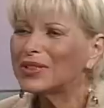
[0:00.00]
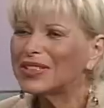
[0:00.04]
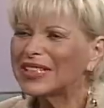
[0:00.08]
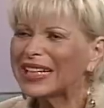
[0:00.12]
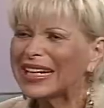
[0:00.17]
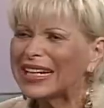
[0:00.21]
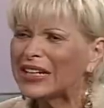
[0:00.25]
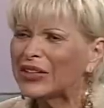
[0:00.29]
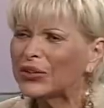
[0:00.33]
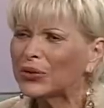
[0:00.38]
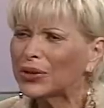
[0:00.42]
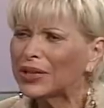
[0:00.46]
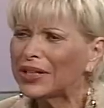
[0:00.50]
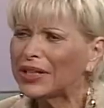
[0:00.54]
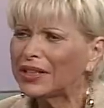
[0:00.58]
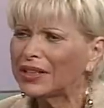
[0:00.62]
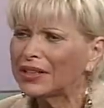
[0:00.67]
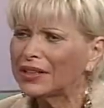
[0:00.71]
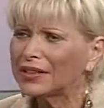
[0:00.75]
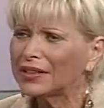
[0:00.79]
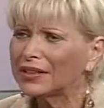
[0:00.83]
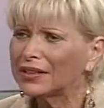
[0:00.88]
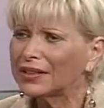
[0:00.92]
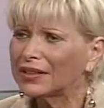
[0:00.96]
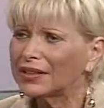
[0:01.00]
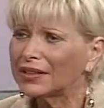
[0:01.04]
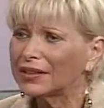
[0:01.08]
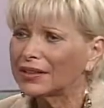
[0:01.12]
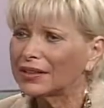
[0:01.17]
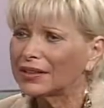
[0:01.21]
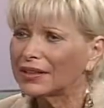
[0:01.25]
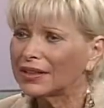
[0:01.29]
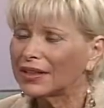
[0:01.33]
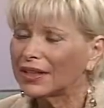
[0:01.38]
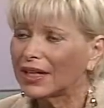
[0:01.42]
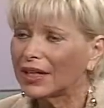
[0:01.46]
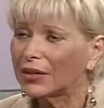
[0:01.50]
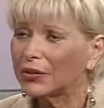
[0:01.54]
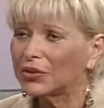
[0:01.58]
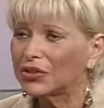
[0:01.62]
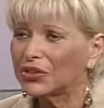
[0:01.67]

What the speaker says: was angry. I